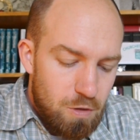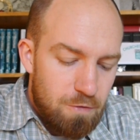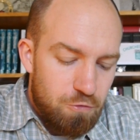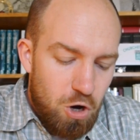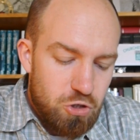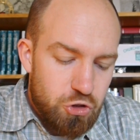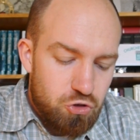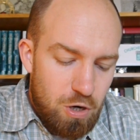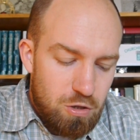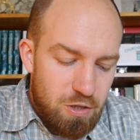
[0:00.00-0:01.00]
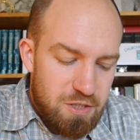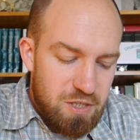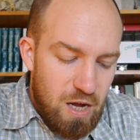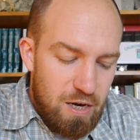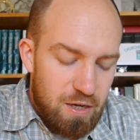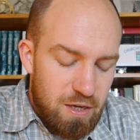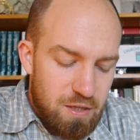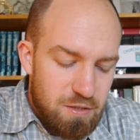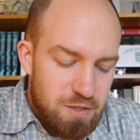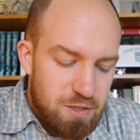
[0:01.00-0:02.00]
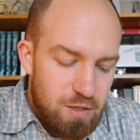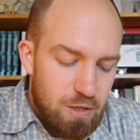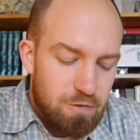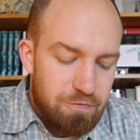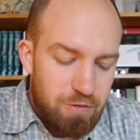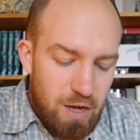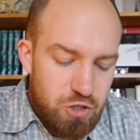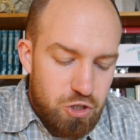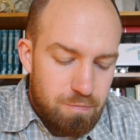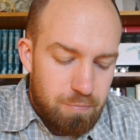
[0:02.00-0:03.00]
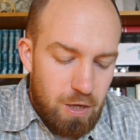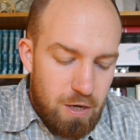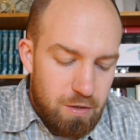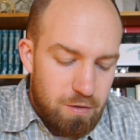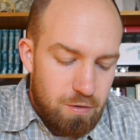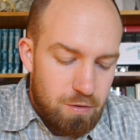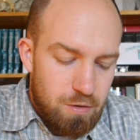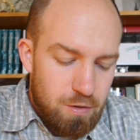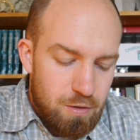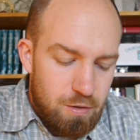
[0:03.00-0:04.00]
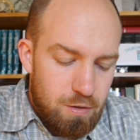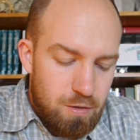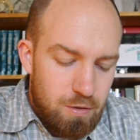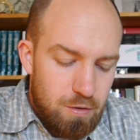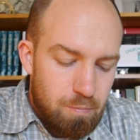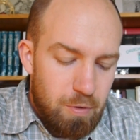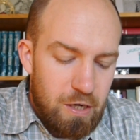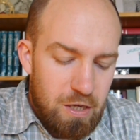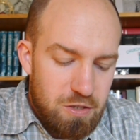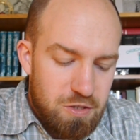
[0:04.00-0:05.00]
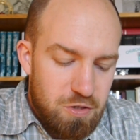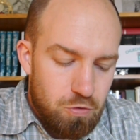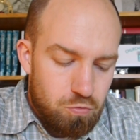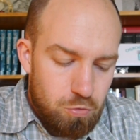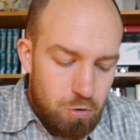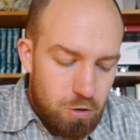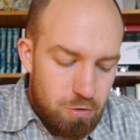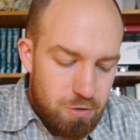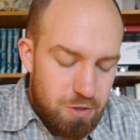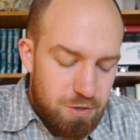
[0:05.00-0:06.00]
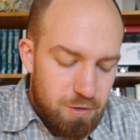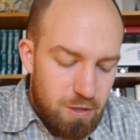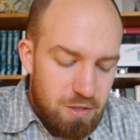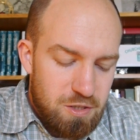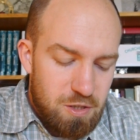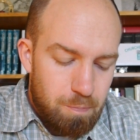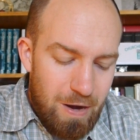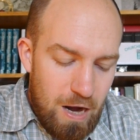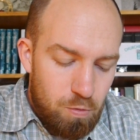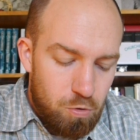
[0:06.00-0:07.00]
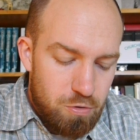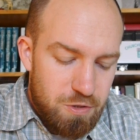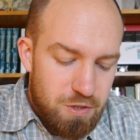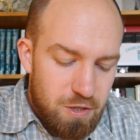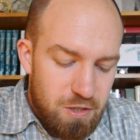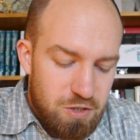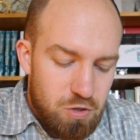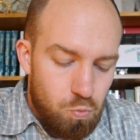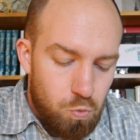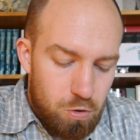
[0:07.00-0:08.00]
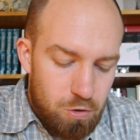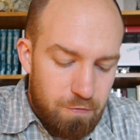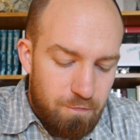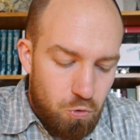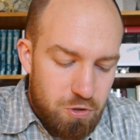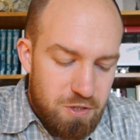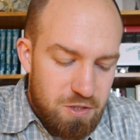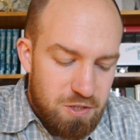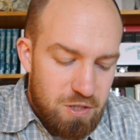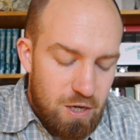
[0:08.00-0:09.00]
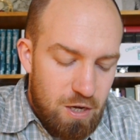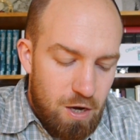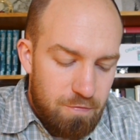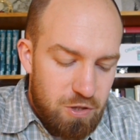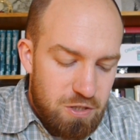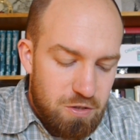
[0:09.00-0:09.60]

For our struggle is not against flesh and blood, but against the rulers, against the powers, against the world forces of this